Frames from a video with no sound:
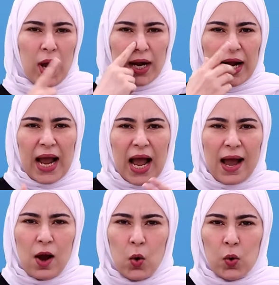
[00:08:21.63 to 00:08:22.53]
You're
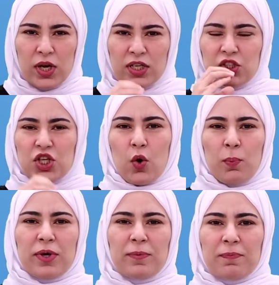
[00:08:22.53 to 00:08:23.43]
correct. The
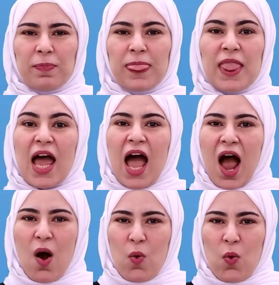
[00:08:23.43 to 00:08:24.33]
first sentence.
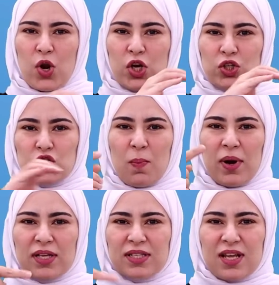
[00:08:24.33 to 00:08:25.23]
Fajr
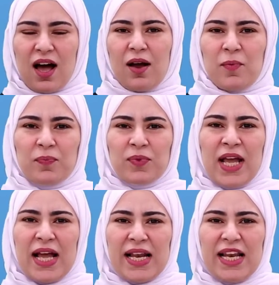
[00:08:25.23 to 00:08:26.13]
has lived in this
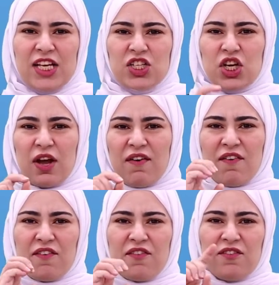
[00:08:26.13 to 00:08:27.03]
house
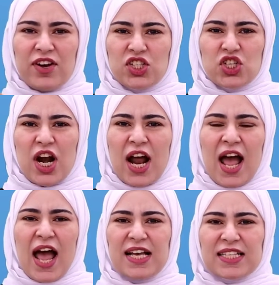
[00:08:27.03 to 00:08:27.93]
since
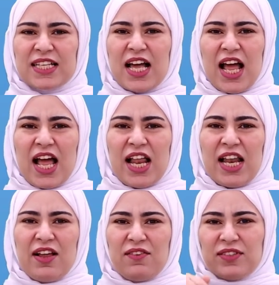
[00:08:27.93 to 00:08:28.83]
2001.
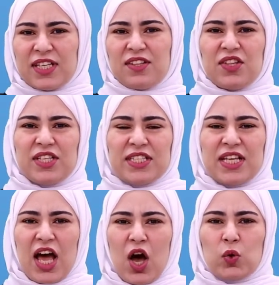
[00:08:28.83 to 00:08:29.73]
Now, because I
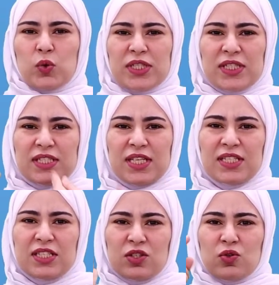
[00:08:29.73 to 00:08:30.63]
have the word
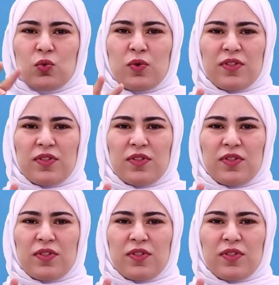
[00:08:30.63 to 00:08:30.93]
since,